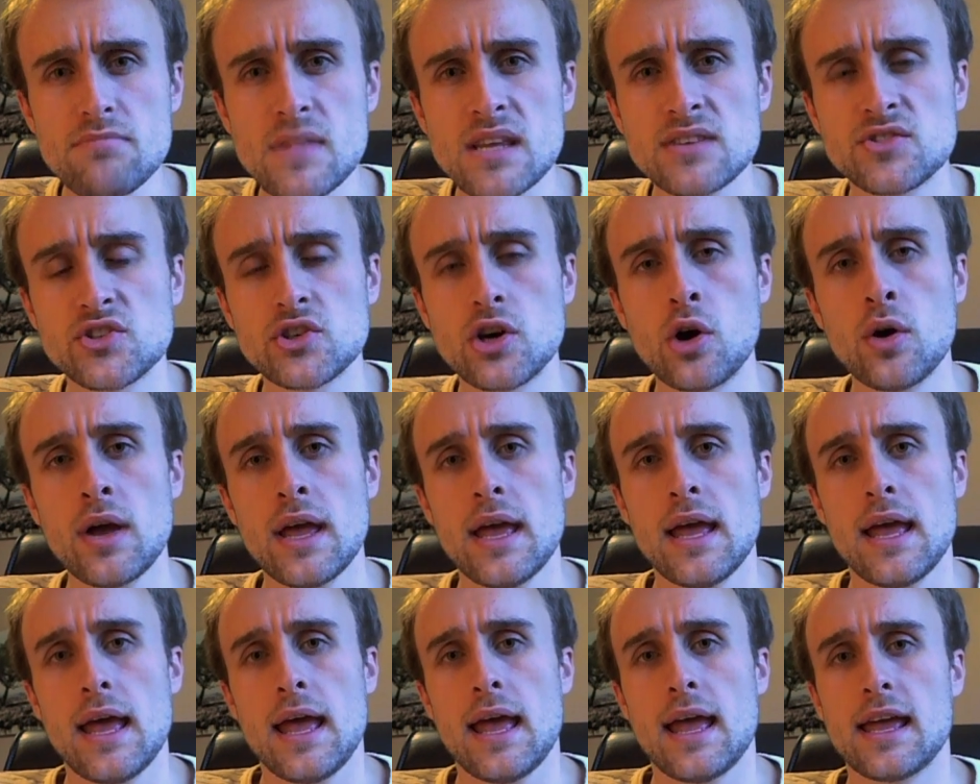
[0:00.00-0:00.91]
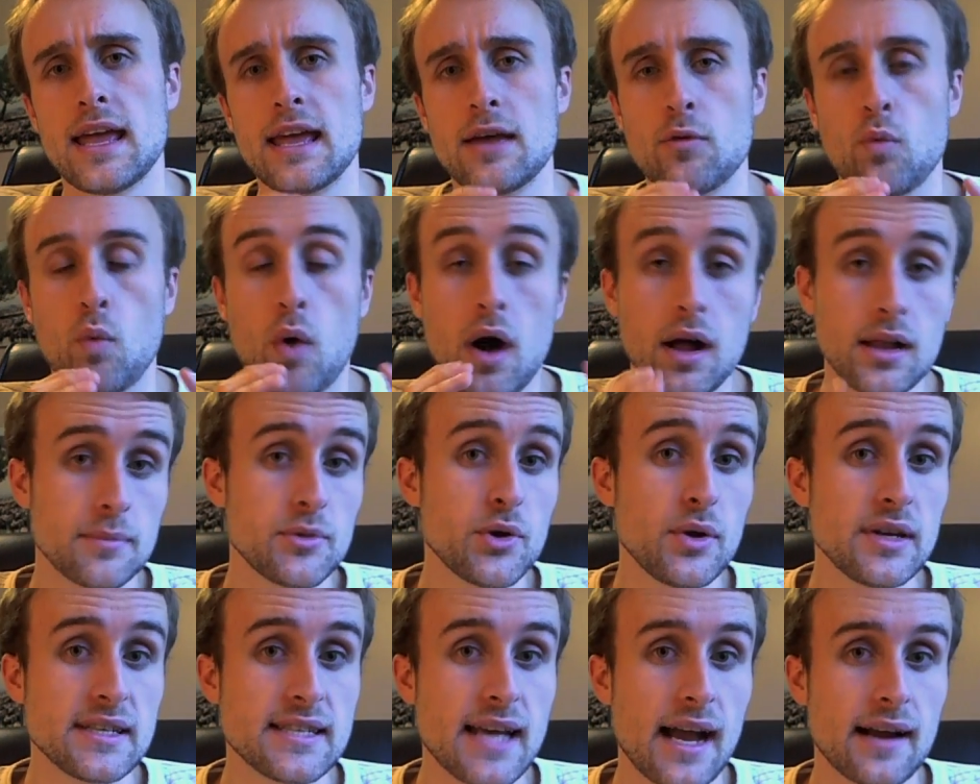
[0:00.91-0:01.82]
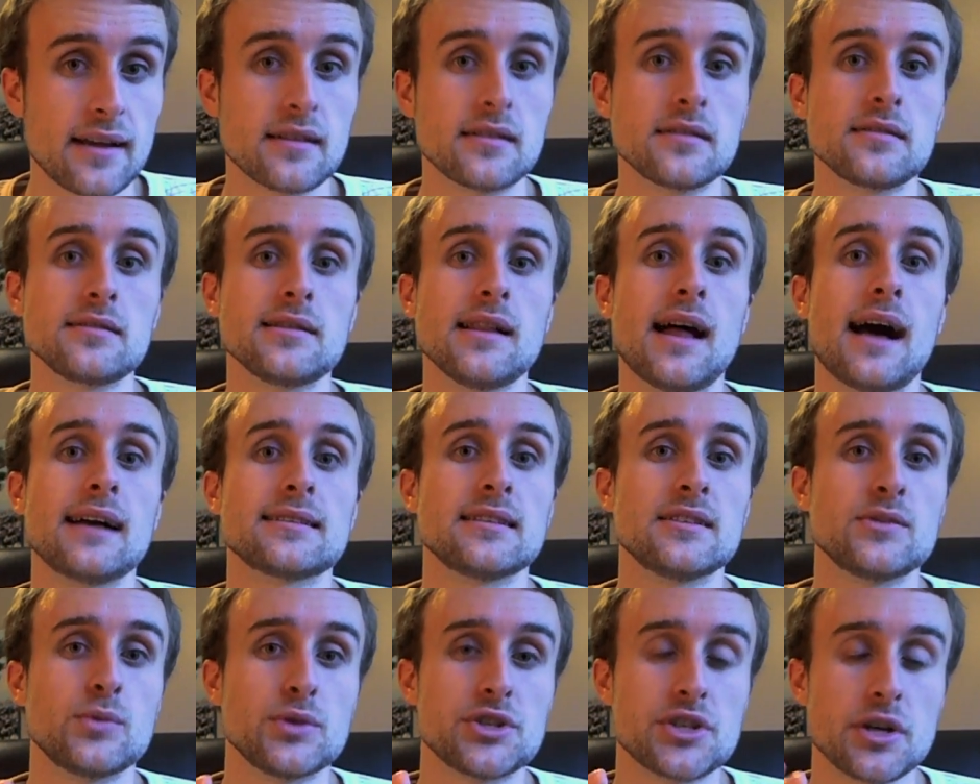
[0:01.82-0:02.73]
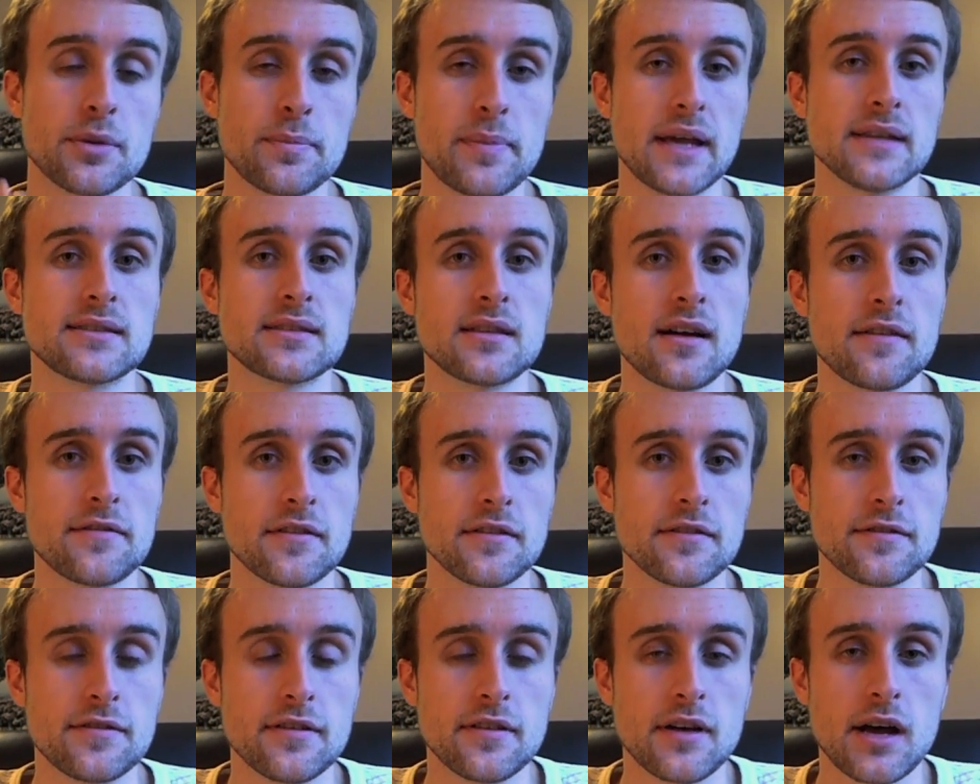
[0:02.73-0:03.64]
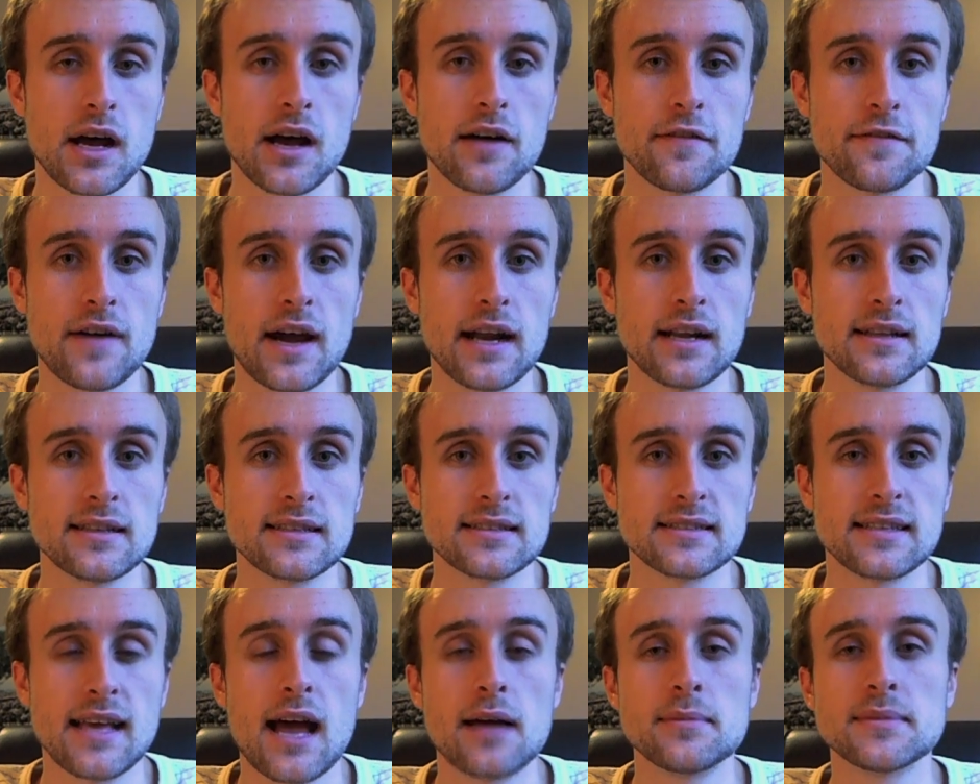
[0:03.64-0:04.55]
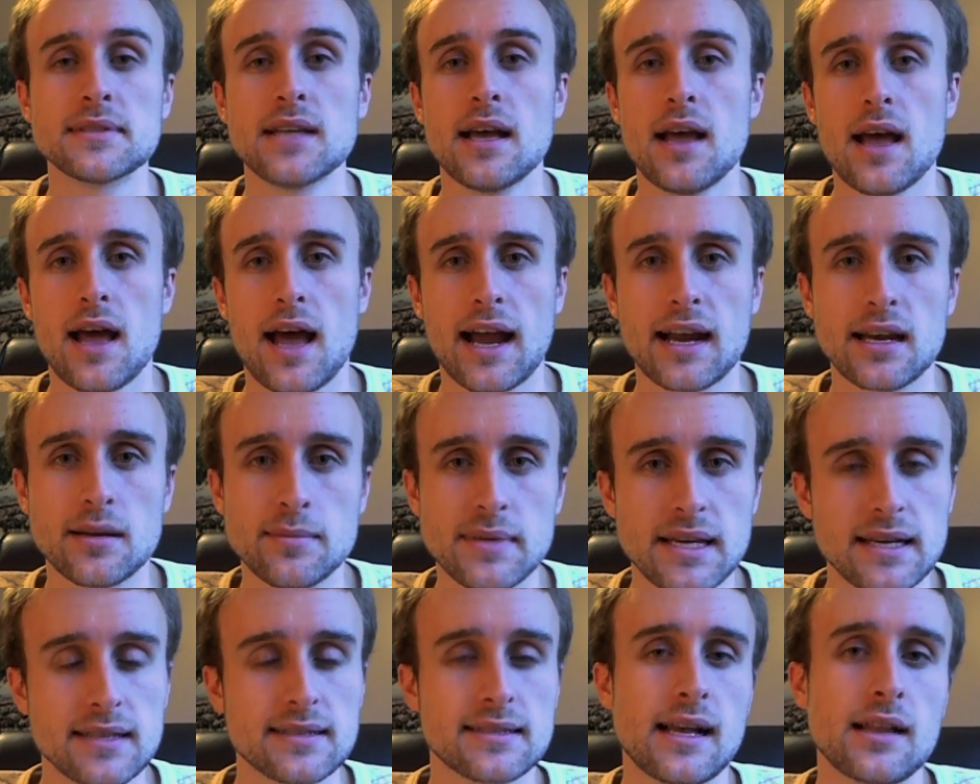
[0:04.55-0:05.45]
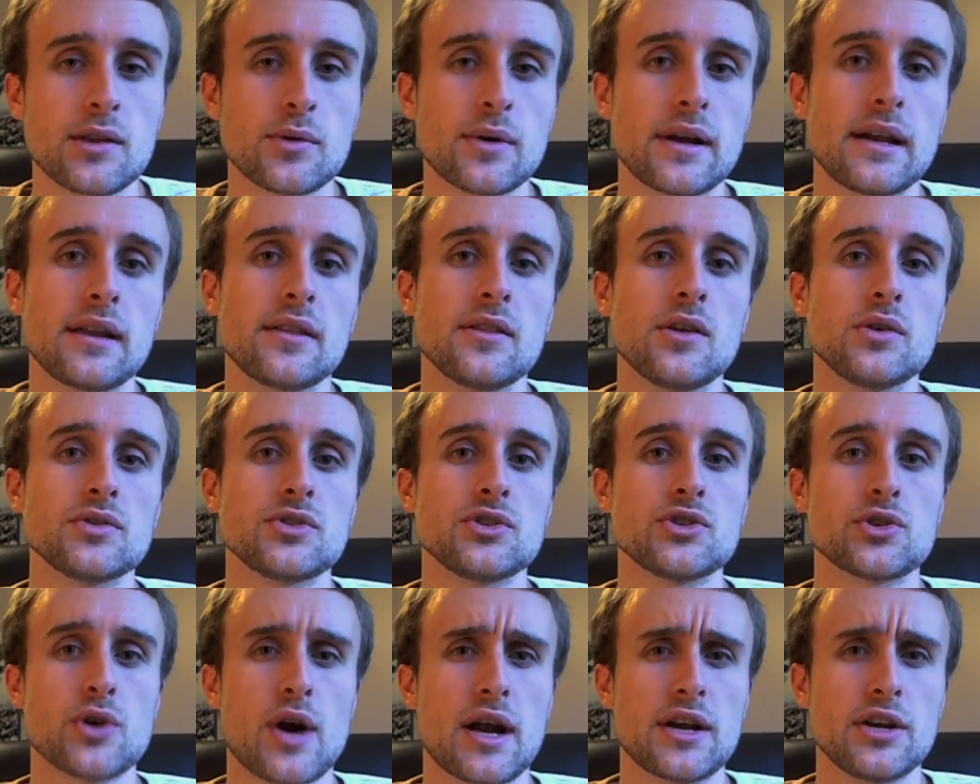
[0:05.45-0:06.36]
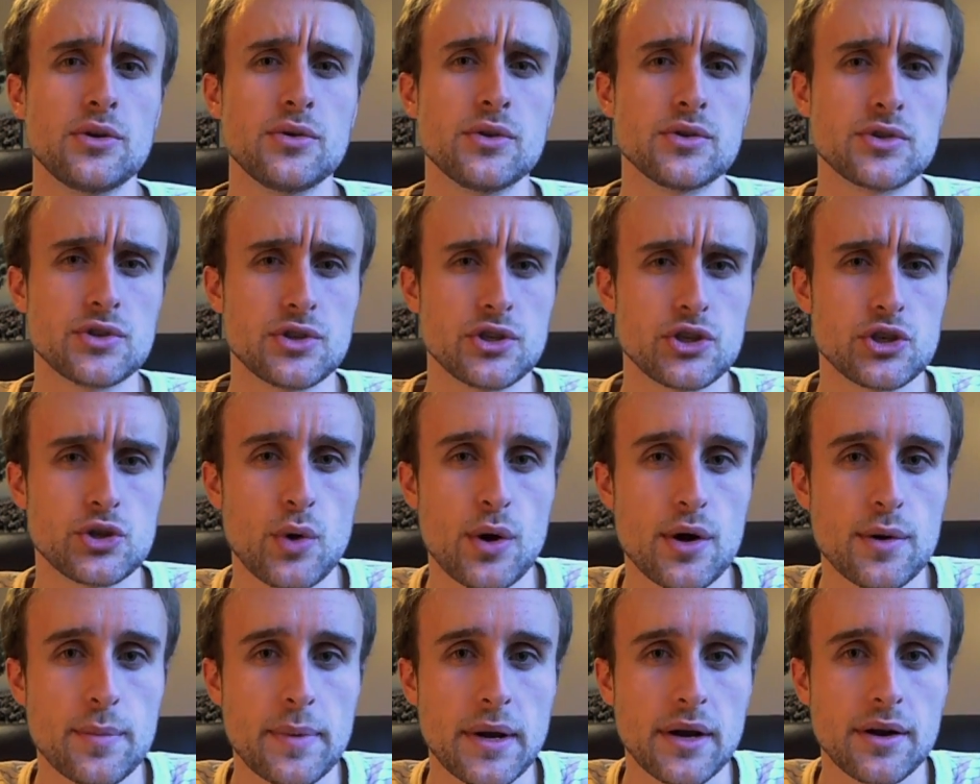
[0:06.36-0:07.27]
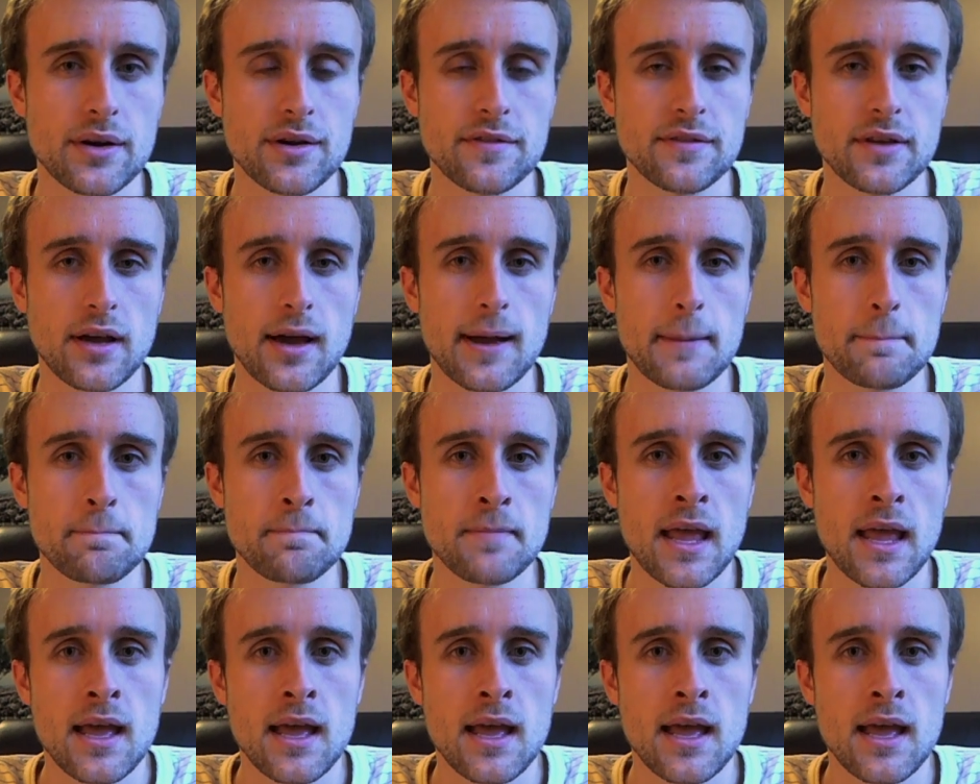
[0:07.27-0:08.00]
So it, while I'm doing technical classes, which are based off of uh, final exams, I'm going to be accelerating those and trying to do those in a shorter period of time.